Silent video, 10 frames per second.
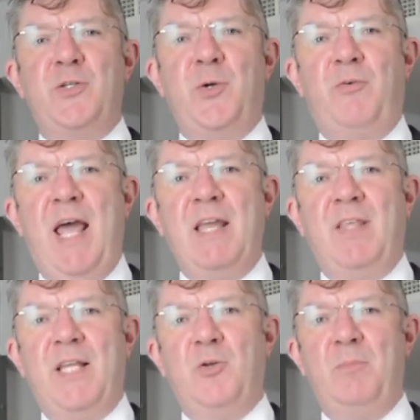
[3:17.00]
do arrive,
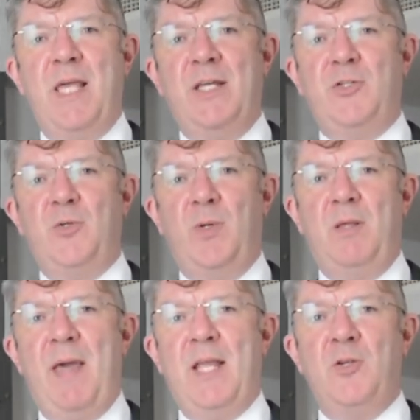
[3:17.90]
then you'll be issued with
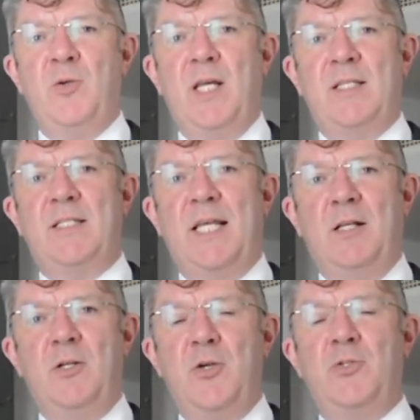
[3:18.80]
a menu that's
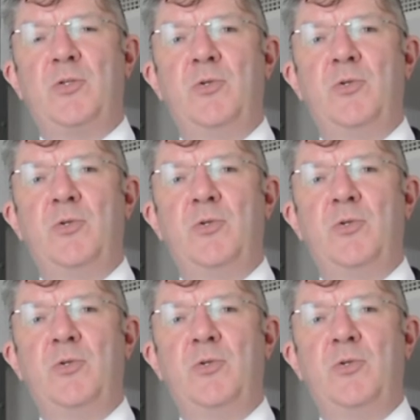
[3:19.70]
single use,